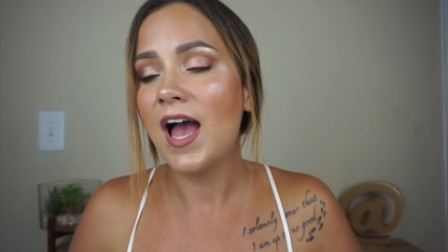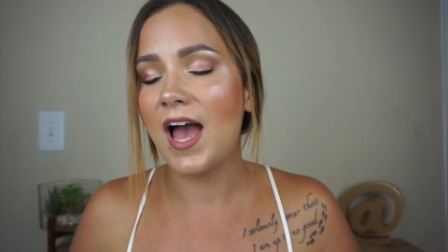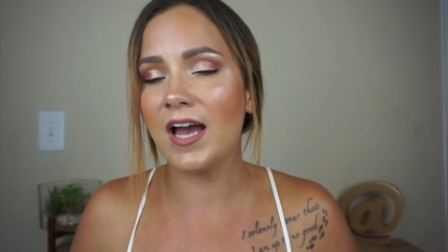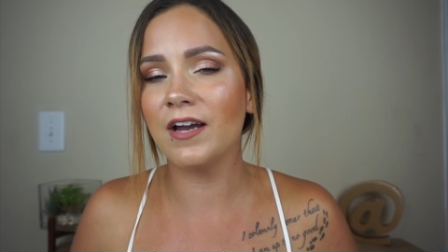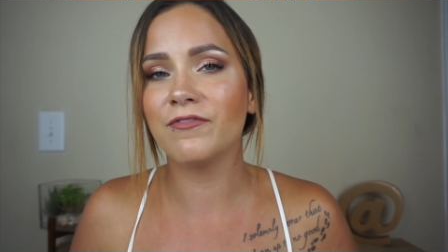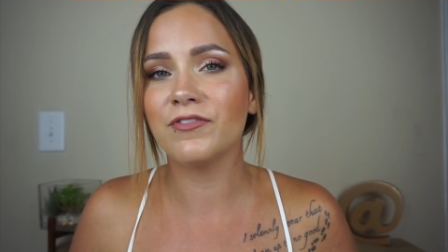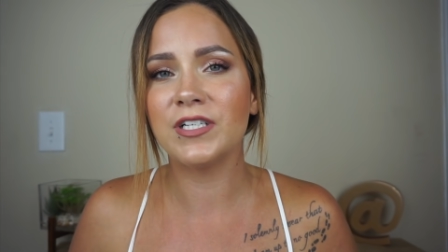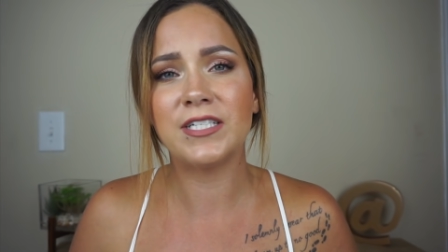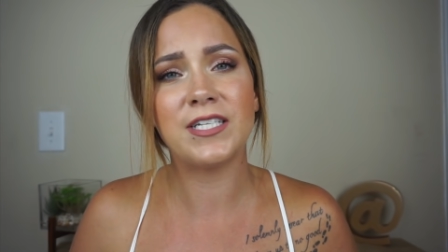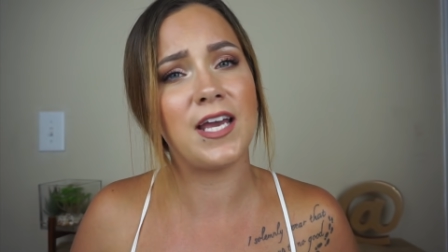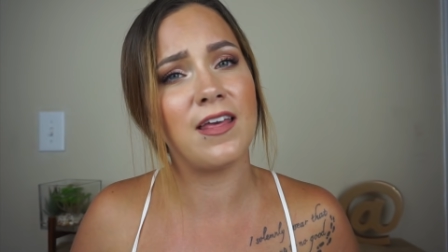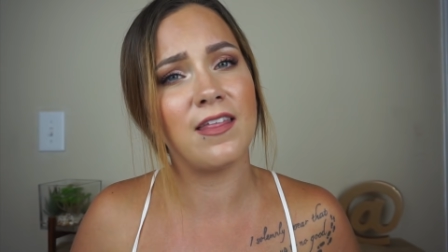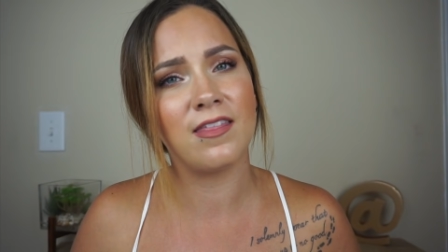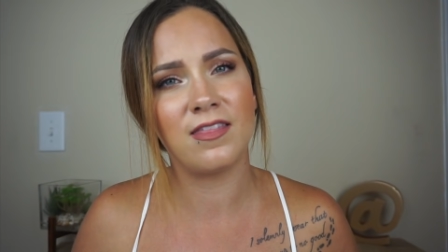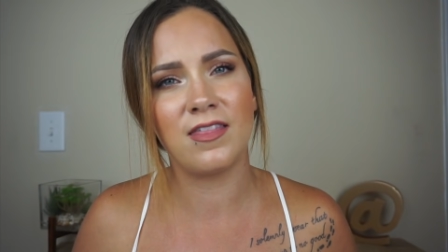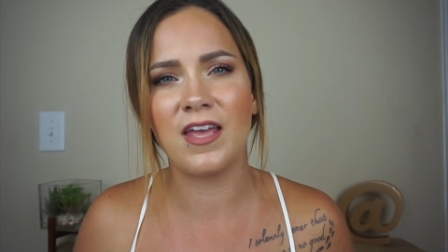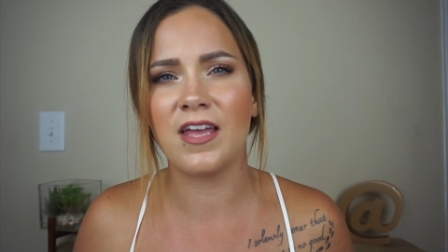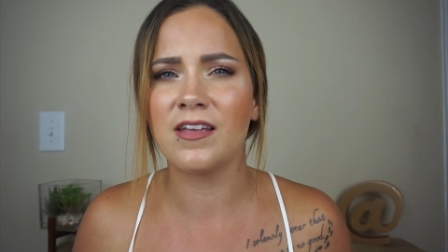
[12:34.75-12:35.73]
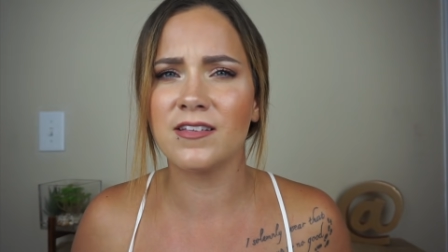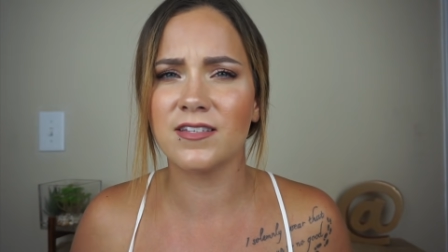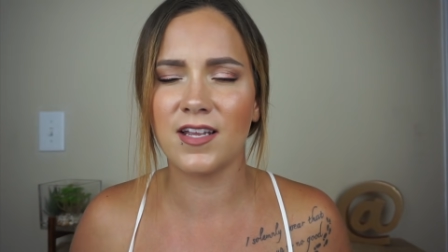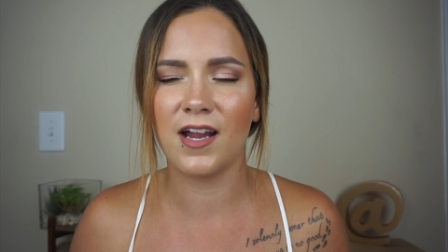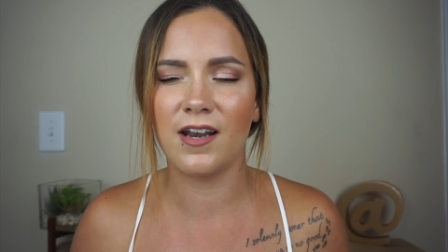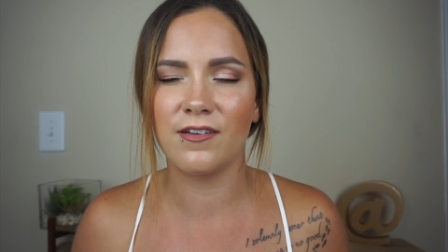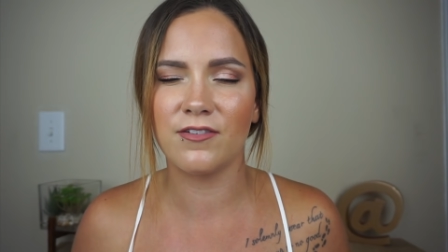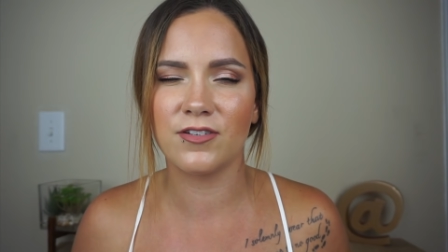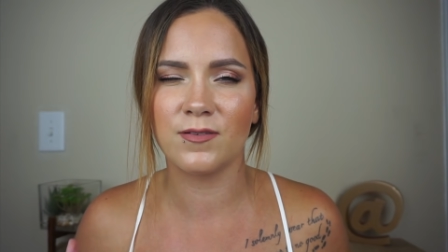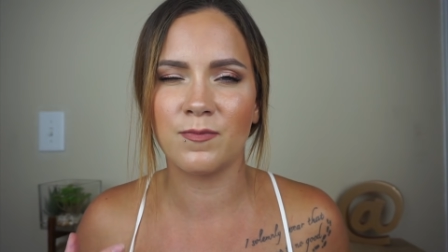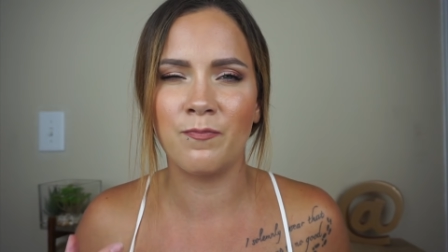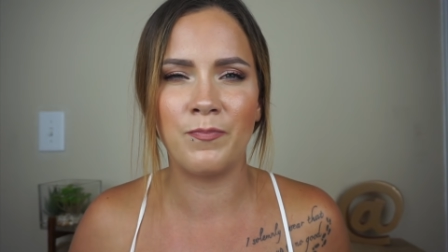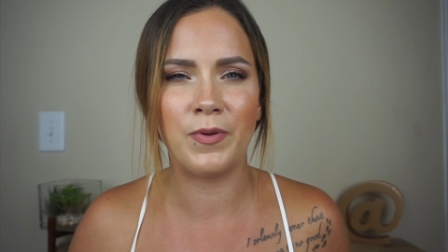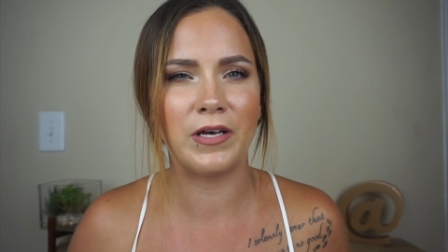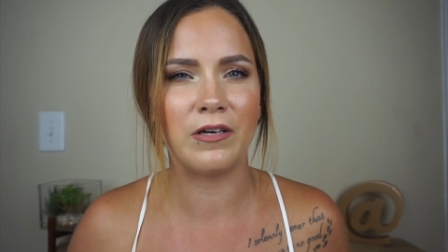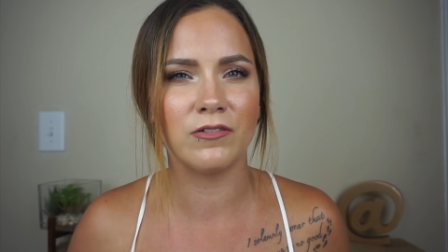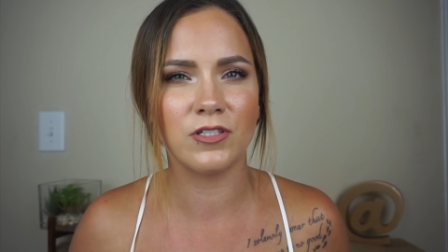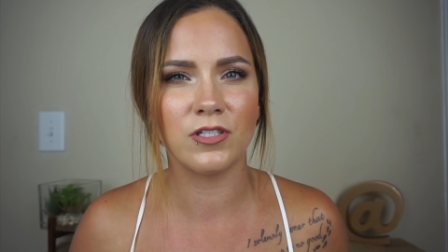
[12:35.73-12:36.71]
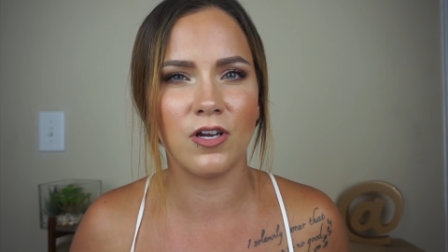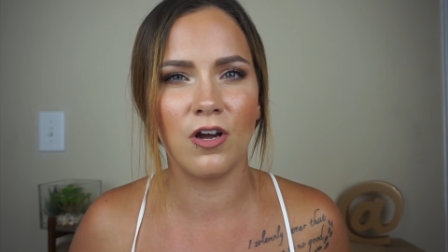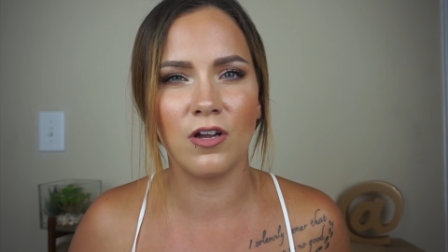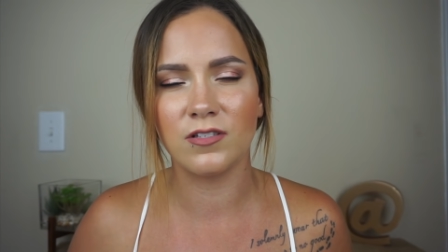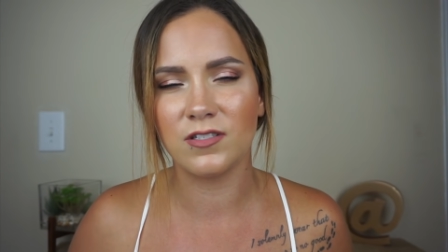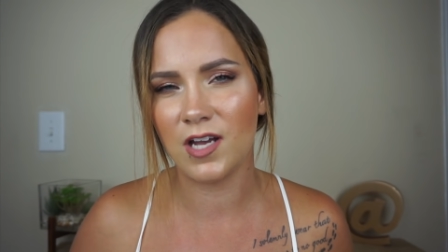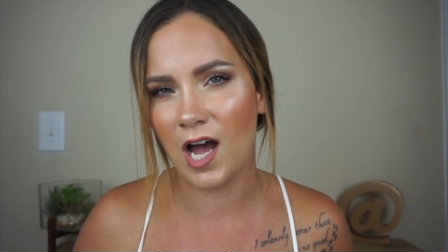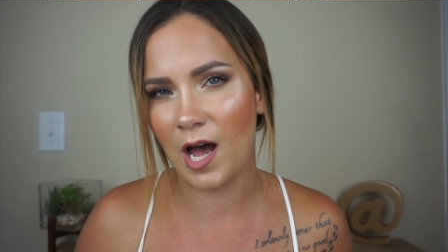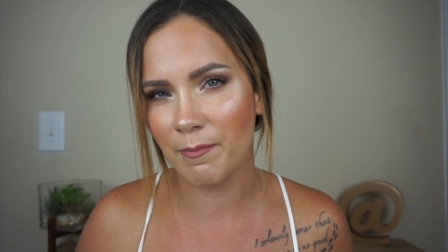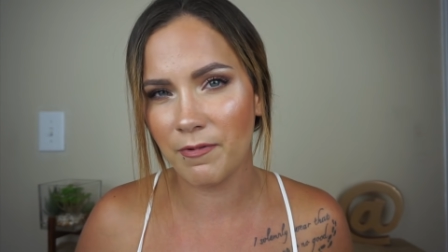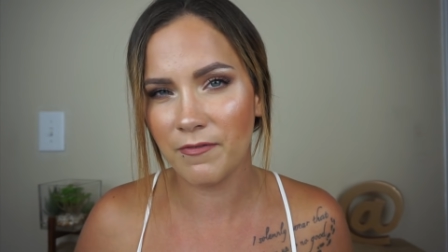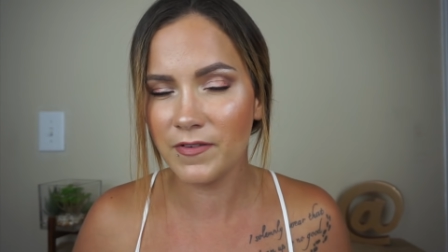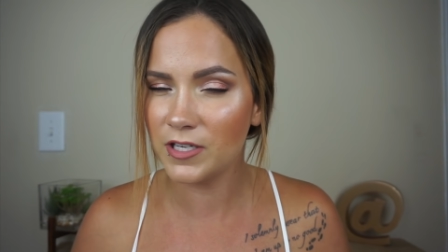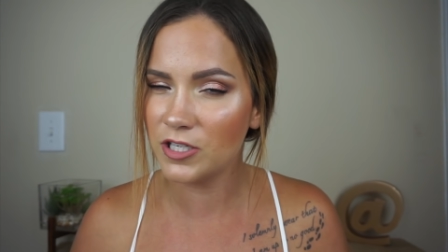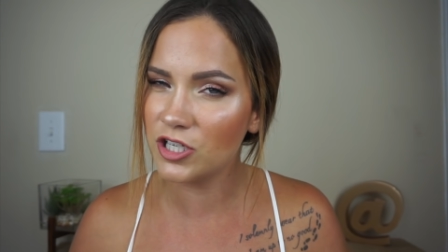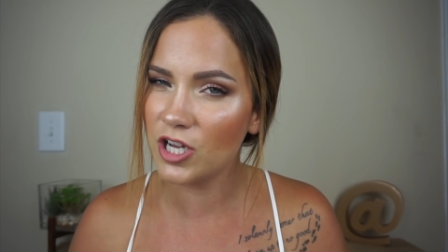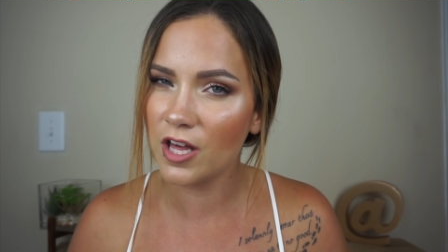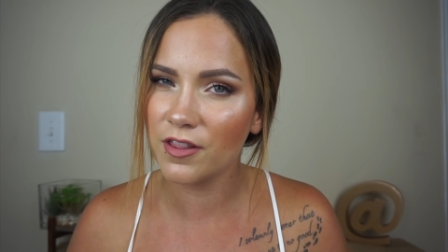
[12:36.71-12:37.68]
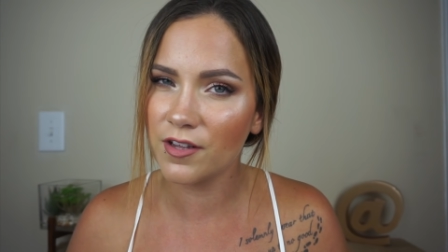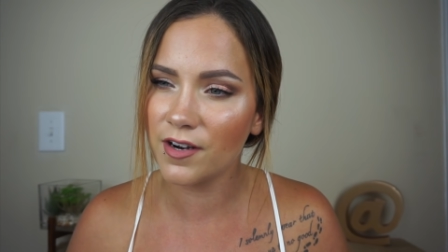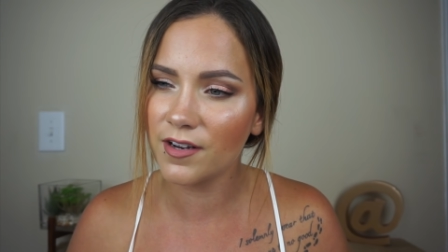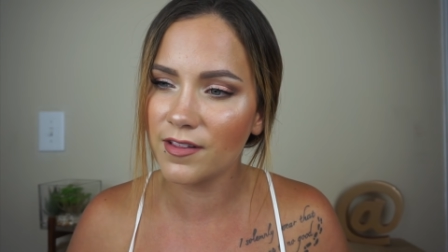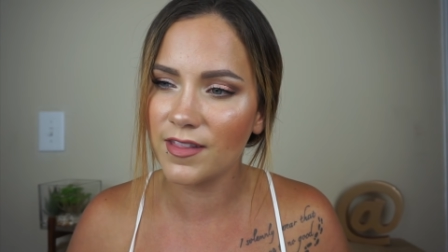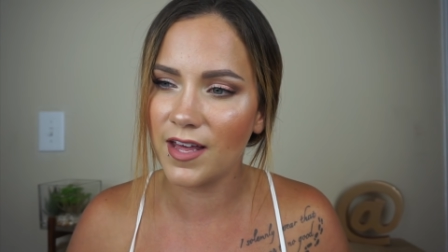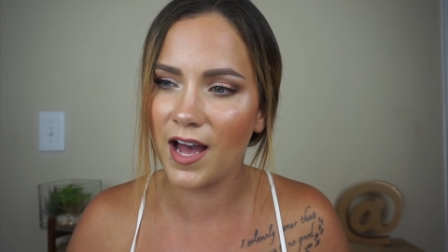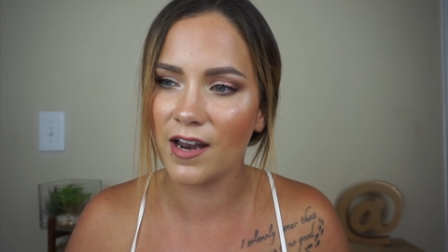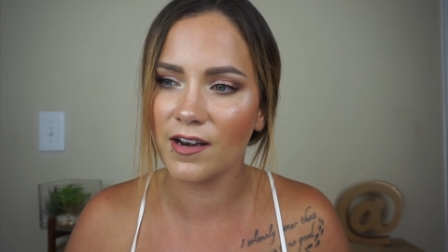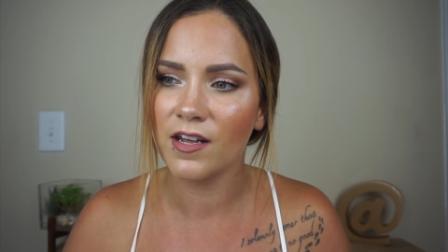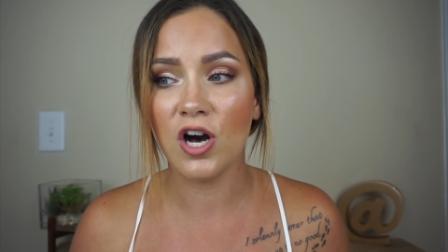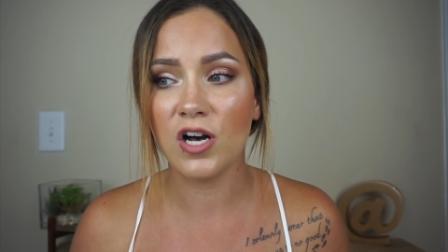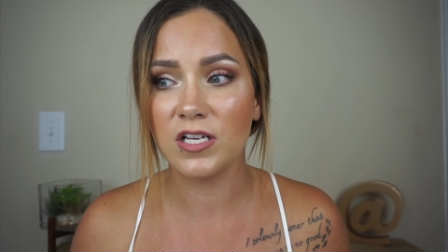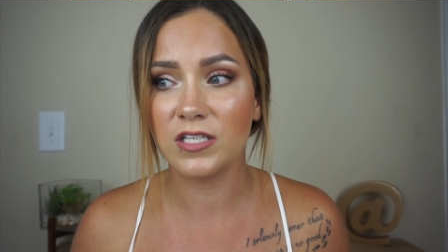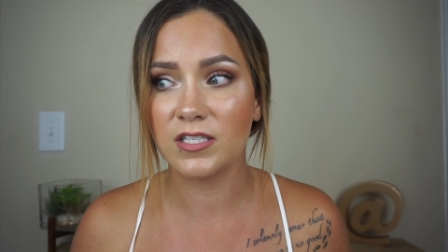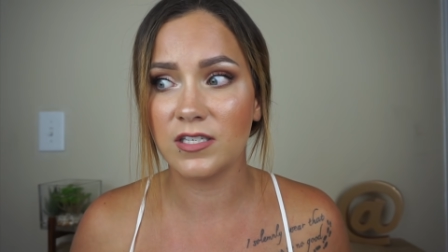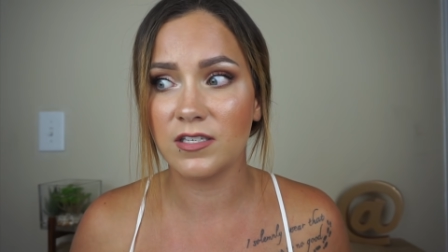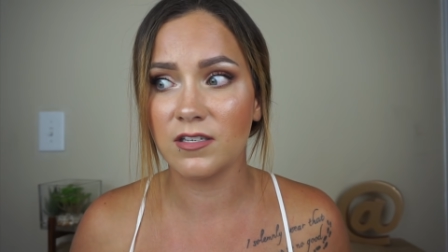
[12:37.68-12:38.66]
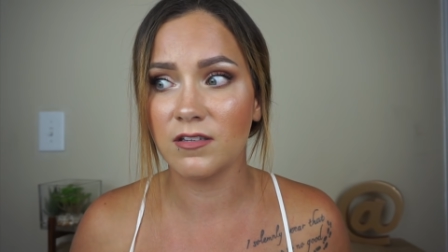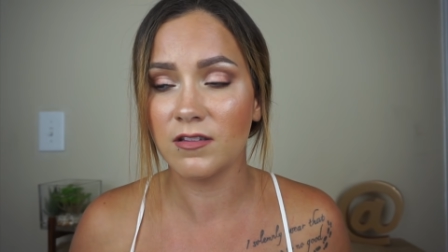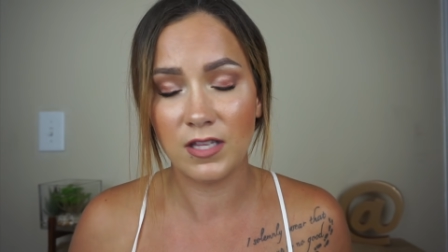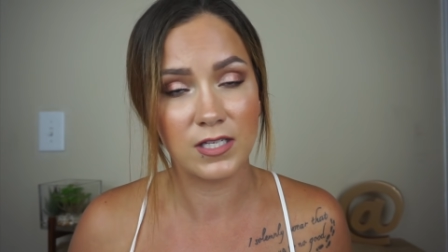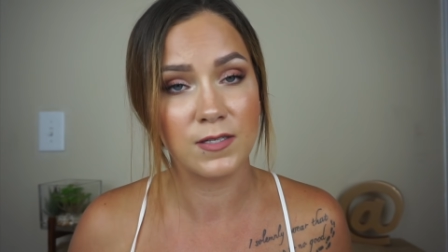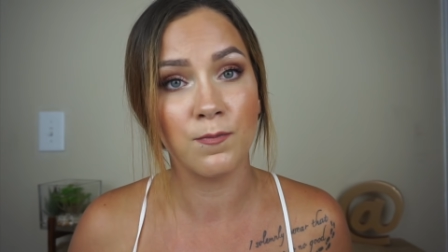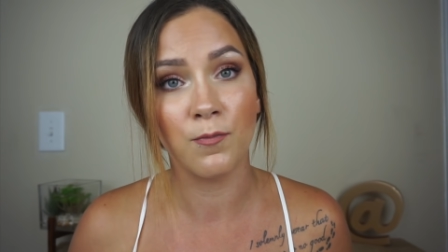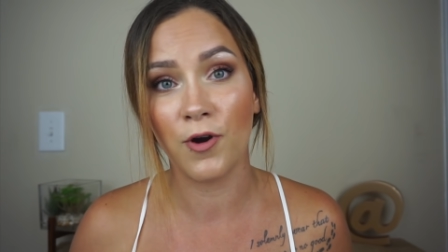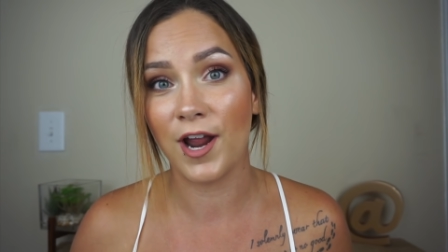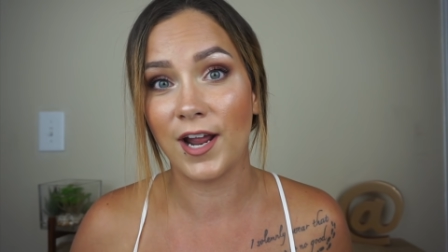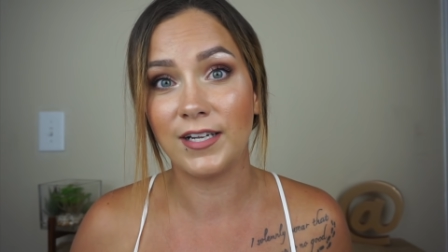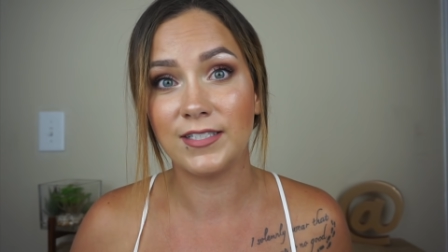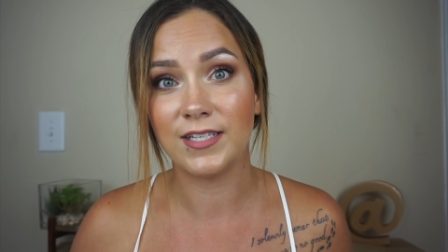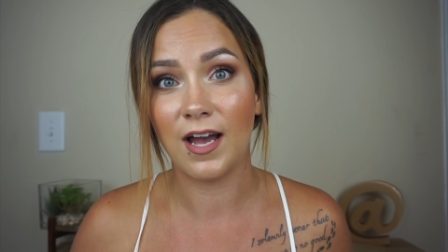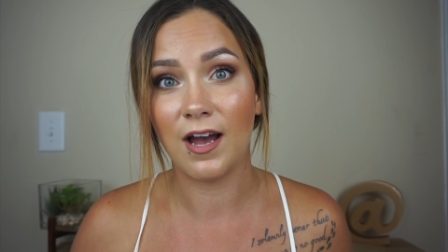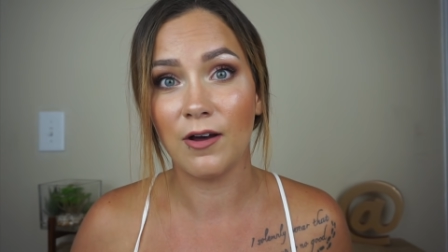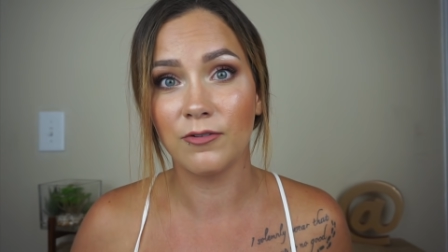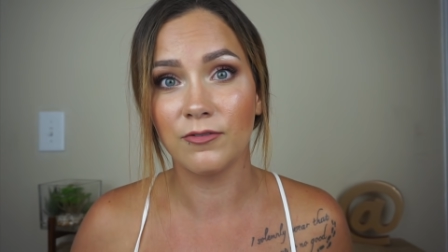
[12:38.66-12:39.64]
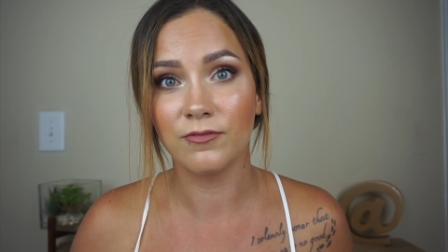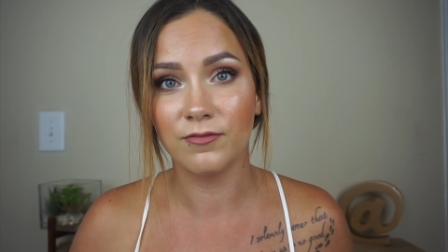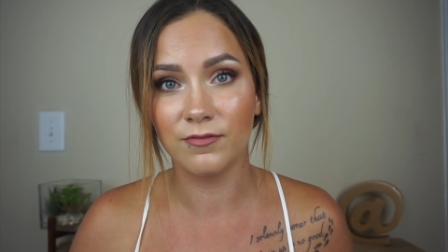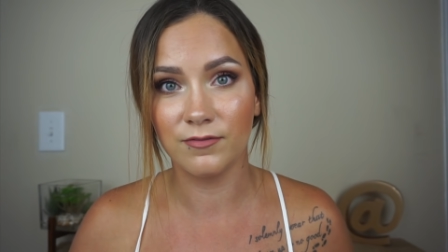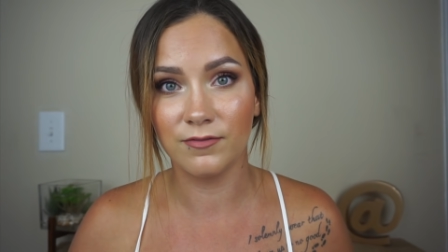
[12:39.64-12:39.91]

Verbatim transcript: everyday things kind of just built on top of each other that caused this breakdown.